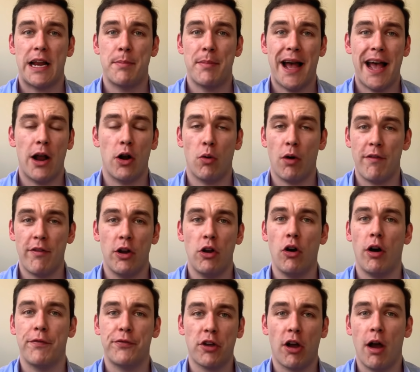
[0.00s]
Mail, who I have a
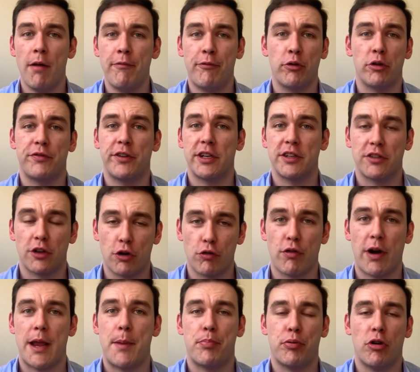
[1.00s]
lot of time for, I think it's a
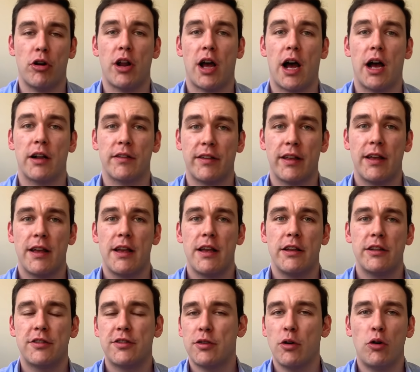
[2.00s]
great product,
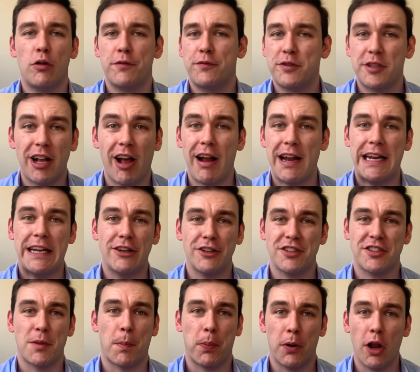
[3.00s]
sort of slightly
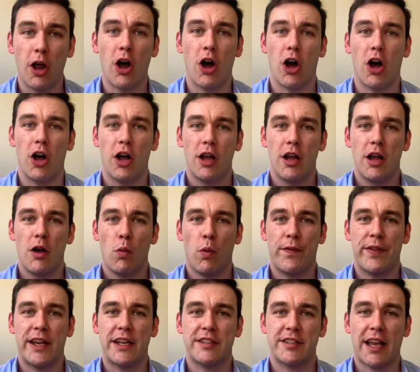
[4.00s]
lost the plot
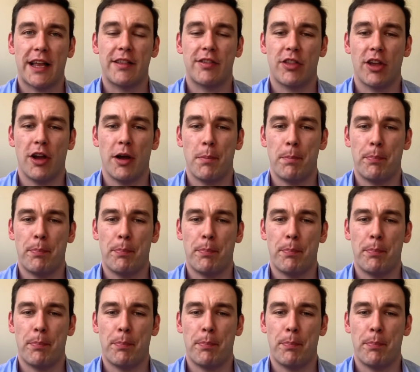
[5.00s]
when they said that